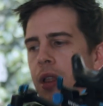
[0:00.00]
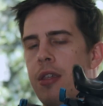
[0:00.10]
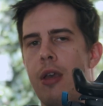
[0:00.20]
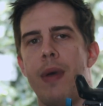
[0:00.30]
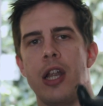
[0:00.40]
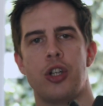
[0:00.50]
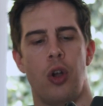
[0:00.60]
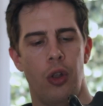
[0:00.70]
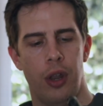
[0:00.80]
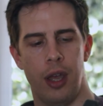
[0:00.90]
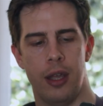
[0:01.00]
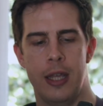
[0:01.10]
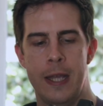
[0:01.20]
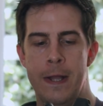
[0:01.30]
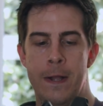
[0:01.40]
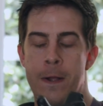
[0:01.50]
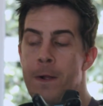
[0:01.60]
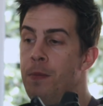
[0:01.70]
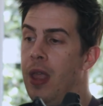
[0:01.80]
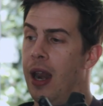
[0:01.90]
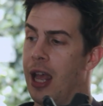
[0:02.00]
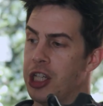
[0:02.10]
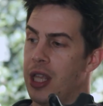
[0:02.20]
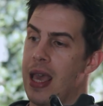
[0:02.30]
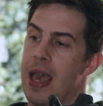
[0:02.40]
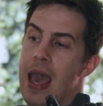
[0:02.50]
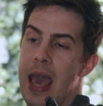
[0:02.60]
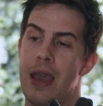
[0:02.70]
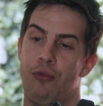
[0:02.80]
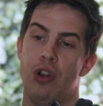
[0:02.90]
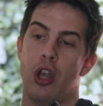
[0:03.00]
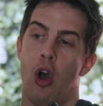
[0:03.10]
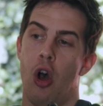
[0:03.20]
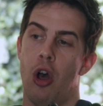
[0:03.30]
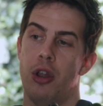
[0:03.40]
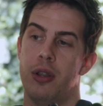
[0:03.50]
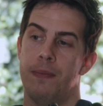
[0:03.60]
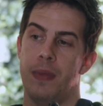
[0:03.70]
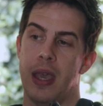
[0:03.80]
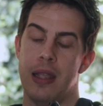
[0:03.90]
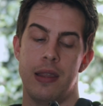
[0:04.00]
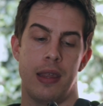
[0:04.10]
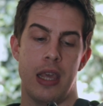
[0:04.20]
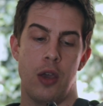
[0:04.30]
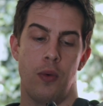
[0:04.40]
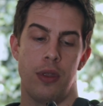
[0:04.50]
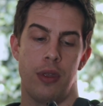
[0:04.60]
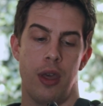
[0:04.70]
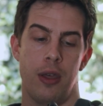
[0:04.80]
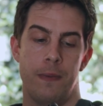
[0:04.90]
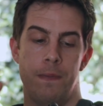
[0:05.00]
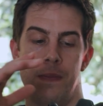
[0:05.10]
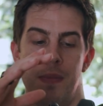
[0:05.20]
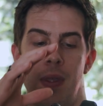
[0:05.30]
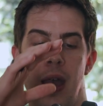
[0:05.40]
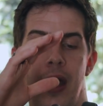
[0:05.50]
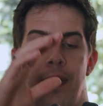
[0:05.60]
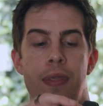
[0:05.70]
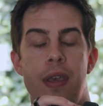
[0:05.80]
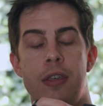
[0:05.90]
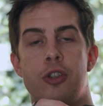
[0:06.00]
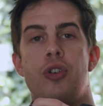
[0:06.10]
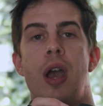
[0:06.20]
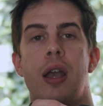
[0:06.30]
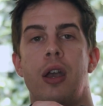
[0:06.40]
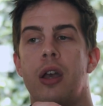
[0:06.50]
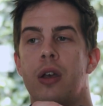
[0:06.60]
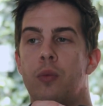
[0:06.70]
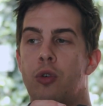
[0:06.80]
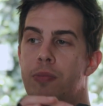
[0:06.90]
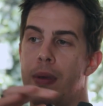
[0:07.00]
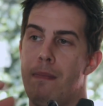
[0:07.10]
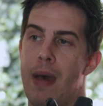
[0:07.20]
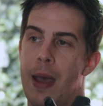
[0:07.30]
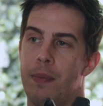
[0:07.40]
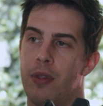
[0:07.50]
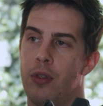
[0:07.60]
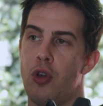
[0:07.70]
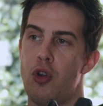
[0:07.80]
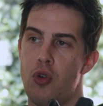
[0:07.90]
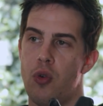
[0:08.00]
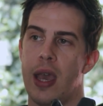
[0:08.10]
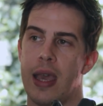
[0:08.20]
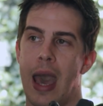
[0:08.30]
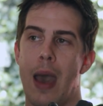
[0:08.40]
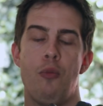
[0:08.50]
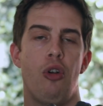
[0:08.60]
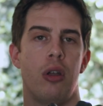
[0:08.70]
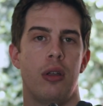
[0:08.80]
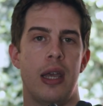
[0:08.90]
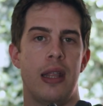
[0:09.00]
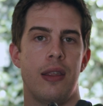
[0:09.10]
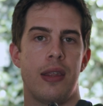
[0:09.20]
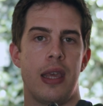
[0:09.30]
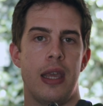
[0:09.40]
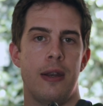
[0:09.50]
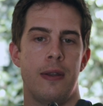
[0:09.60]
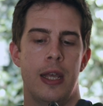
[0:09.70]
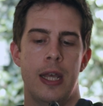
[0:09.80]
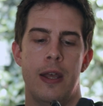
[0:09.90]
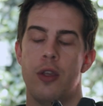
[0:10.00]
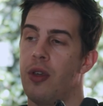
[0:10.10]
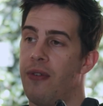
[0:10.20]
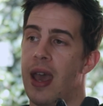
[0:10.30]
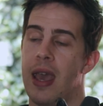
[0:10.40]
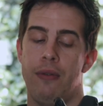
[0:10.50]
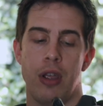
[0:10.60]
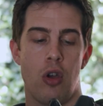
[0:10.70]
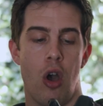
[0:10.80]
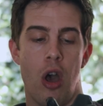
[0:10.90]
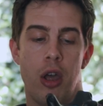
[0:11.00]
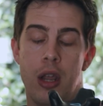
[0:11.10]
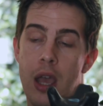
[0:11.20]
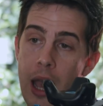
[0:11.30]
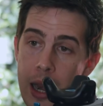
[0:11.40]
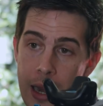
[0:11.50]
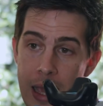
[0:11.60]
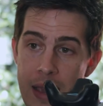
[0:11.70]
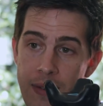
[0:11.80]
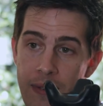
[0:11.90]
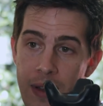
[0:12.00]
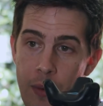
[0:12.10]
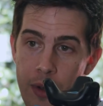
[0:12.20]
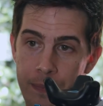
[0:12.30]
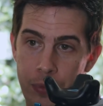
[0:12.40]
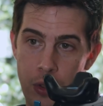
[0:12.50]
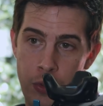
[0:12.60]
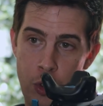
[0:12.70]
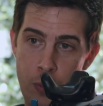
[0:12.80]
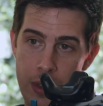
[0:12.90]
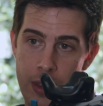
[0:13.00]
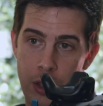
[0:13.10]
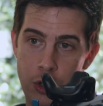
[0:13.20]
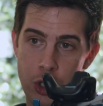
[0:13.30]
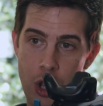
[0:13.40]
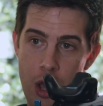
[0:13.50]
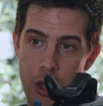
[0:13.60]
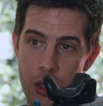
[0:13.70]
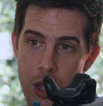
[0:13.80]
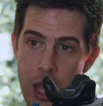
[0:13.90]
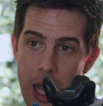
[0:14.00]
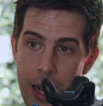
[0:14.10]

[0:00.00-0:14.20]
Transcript: this on my shoulder and actually hit record in sequencer, and this tracker would be mapped to a camera in the scene. So if I hit record, and even if I want a super still shot and